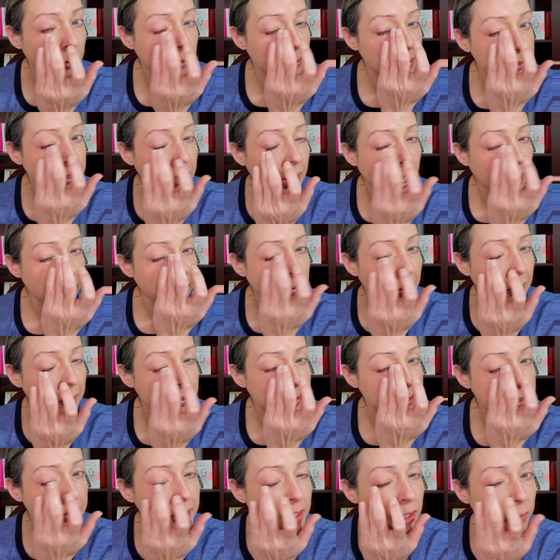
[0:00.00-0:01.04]
because I'm
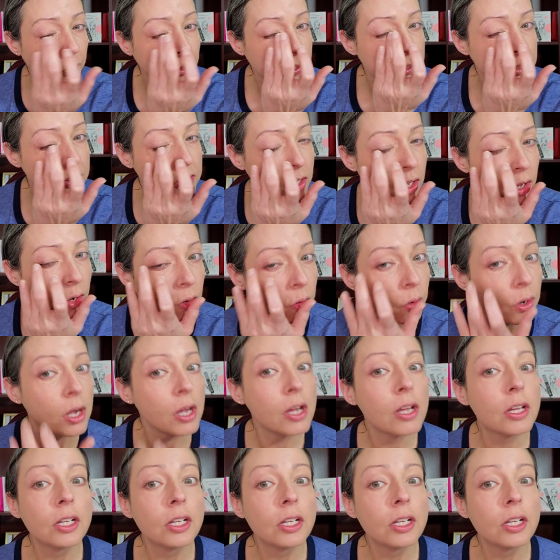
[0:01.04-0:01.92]
obviously going slow